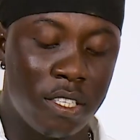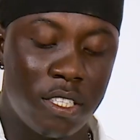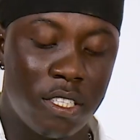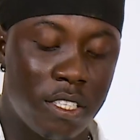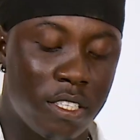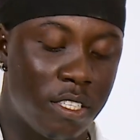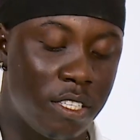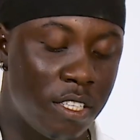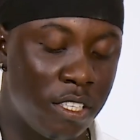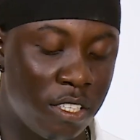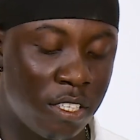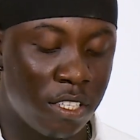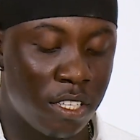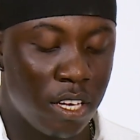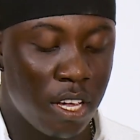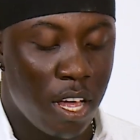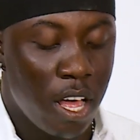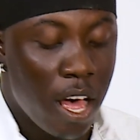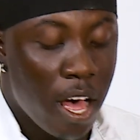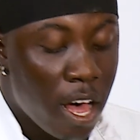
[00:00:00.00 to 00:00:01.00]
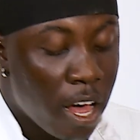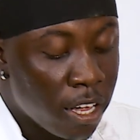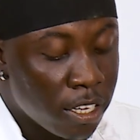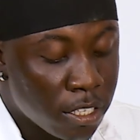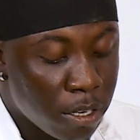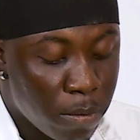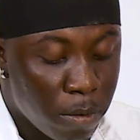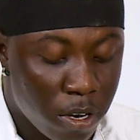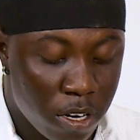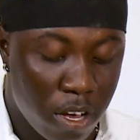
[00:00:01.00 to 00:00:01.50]
good, tasties. Good, As a
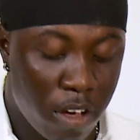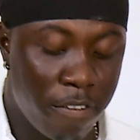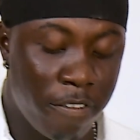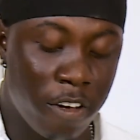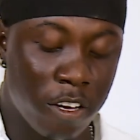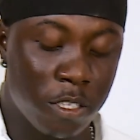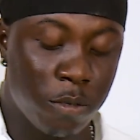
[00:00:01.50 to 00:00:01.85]
matter of fact,